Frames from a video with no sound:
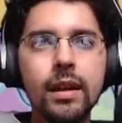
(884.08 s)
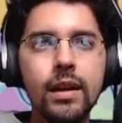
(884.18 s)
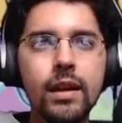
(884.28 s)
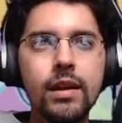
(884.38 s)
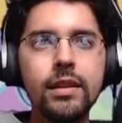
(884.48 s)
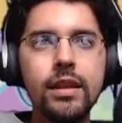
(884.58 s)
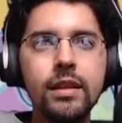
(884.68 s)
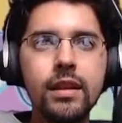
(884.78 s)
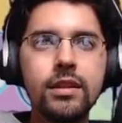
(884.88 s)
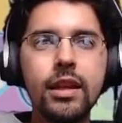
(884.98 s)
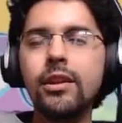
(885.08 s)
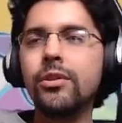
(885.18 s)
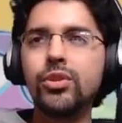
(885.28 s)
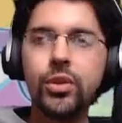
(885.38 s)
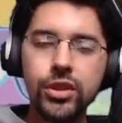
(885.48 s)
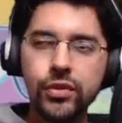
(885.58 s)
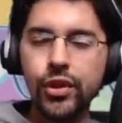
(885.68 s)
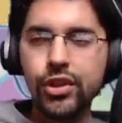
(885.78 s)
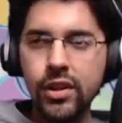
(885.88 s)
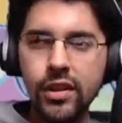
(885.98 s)
The Nintendo Switch
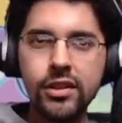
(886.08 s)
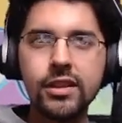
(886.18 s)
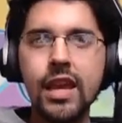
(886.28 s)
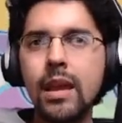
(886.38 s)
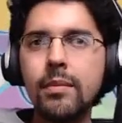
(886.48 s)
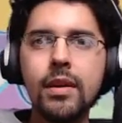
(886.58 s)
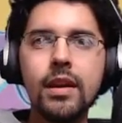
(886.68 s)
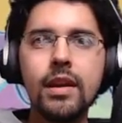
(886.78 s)
version of this game